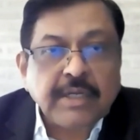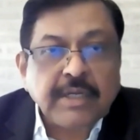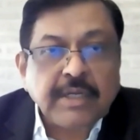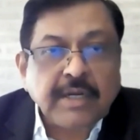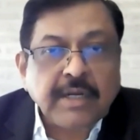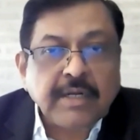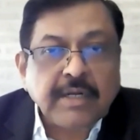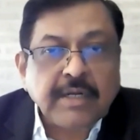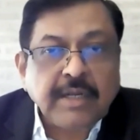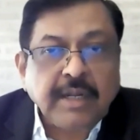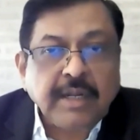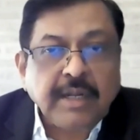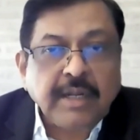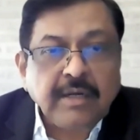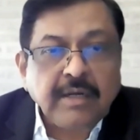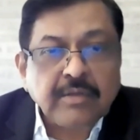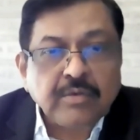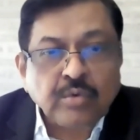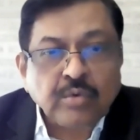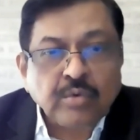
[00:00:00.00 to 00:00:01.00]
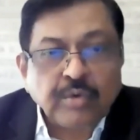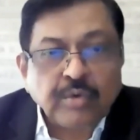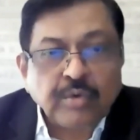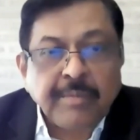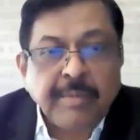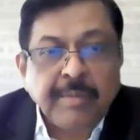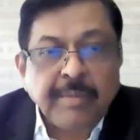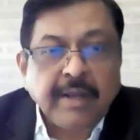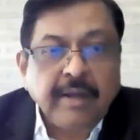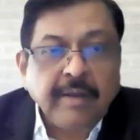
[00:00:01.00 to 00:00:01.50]
Kiran Atyal through
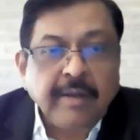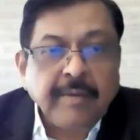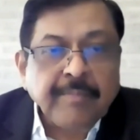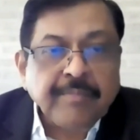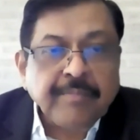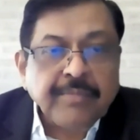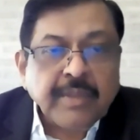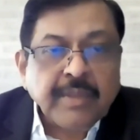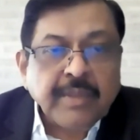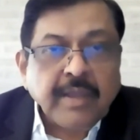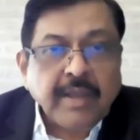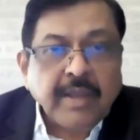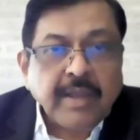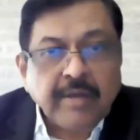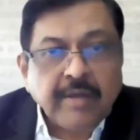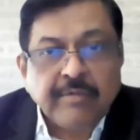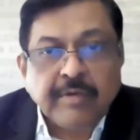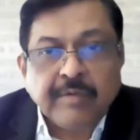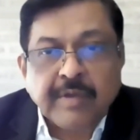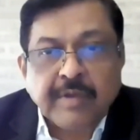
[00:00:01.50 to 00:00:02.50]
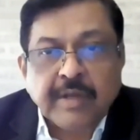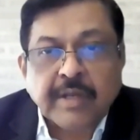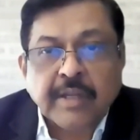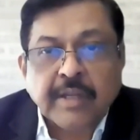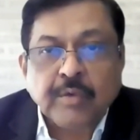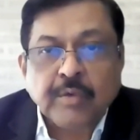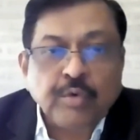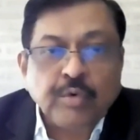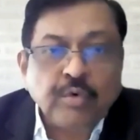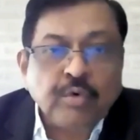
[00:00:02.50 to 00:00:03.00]
email, and we will
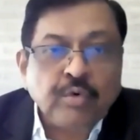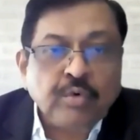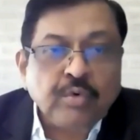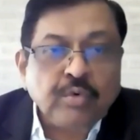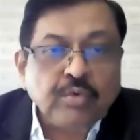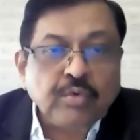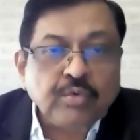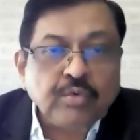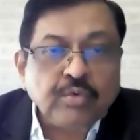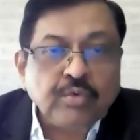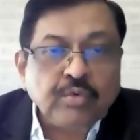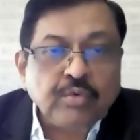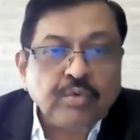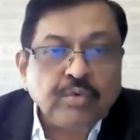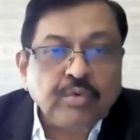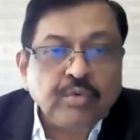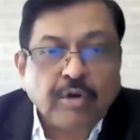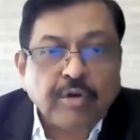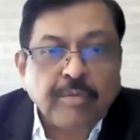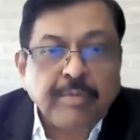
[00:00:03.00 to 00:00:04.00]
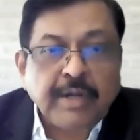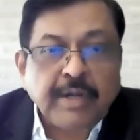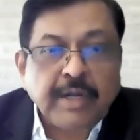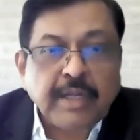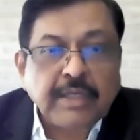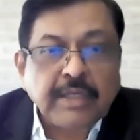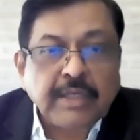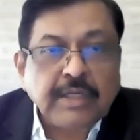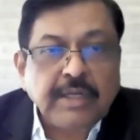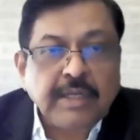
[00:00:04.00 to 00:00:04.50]
give you some
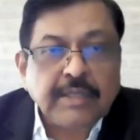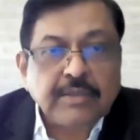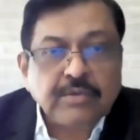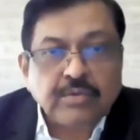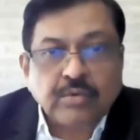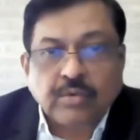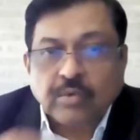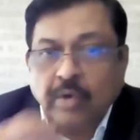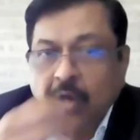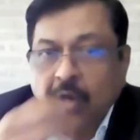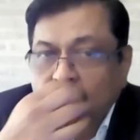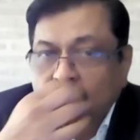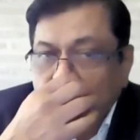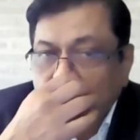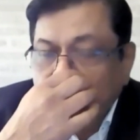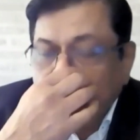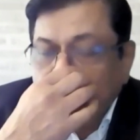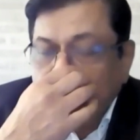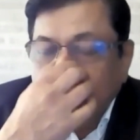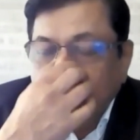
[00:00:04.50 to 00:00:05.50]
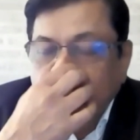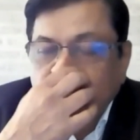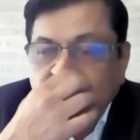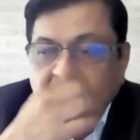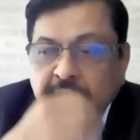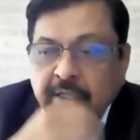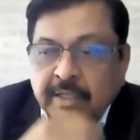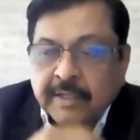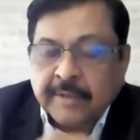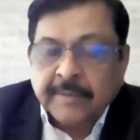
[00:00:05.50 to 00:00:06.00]
documentation as to how to deal with
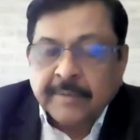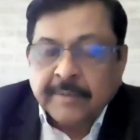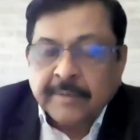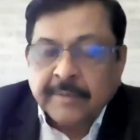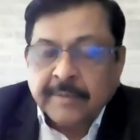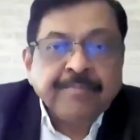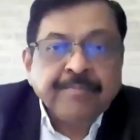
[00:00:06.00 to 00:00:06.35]
the